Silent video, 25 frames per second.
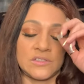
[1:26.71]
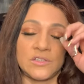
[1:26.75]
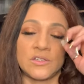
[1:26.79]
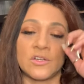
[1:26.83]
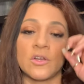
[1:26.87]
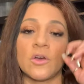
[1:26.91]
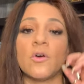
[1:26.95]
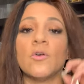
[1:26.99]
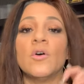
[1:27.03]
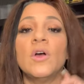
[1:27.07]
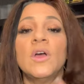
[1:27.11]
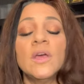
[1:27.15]
You
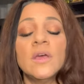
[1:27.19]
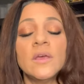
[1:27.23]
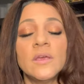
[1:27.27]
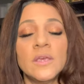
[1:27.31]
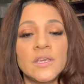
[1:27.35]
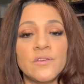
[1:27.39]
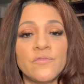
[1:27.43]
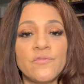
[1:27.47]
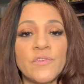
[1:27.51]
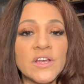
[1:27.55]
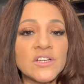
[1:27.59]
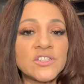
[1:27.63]
know,
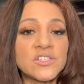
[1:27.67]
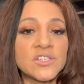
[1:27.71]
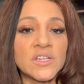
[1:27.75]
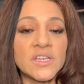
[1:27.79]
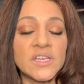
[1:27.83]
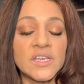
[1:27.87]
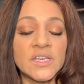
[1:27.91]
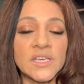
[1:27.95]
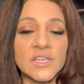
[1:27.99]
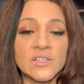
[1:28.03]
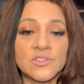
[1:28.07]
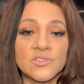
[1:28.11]

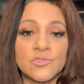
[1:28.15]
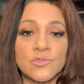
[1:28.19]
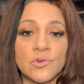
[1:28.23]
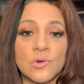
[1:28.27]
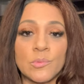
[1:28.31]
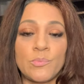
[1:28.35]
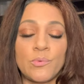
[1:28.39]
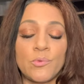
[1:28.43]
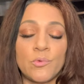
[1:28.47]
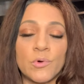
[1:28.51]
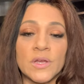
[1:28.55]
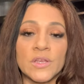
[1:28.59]
eventually it gets to a
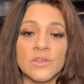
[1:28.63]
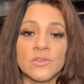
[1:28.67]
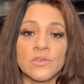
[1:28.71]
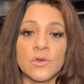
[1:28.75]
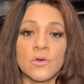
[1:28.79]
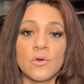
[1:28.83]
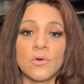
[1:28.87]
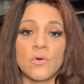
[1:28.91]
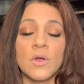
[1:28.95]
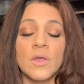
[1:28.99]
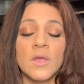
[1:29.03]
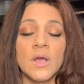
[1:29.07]
point,
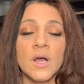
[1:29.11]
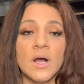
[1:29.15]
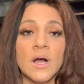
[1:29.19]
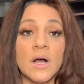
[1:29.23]
though,